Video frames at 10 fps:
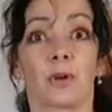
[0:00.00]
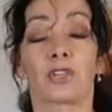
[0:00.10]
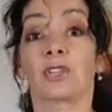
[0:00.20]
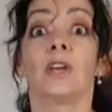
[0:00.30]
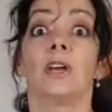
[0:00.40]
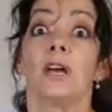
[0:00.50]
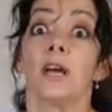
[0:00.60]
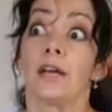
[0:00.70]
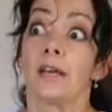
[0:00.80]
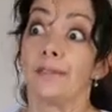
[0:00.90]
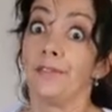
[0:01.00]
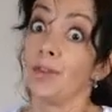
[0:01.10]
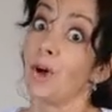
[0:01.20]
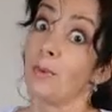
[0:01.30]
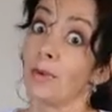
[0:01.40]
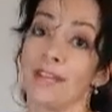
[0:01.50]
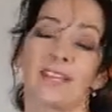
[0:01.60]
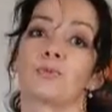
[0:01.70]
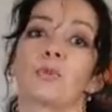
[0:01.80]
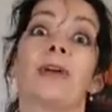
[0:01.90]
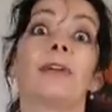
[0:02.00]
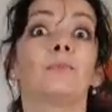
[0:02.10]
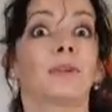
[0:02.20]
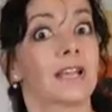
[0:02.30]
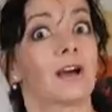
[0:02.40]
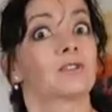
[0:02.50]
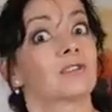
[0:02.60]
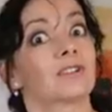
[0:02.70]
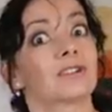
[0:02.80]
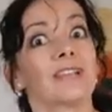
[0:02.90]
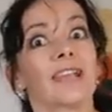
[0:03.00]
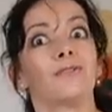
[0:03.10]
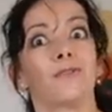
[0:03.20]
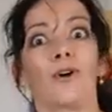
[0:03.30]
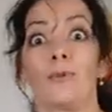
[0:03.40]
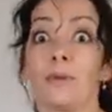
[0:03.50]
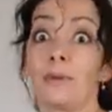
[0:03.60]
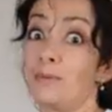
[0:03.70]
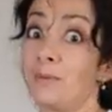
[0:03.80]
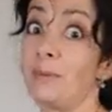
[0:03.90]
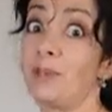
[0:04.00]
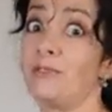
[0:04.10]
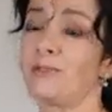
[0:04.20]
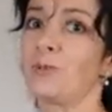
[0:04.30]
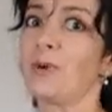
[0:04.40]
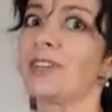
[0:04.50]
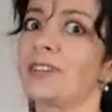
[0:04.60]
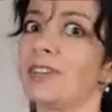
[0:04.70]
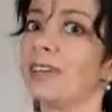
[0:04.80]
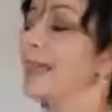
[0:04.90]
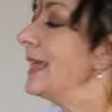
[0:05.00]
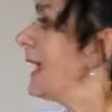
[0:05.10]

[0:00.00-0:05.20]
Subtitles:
much normally in spring, but now certainly in fall, maybe even in winter.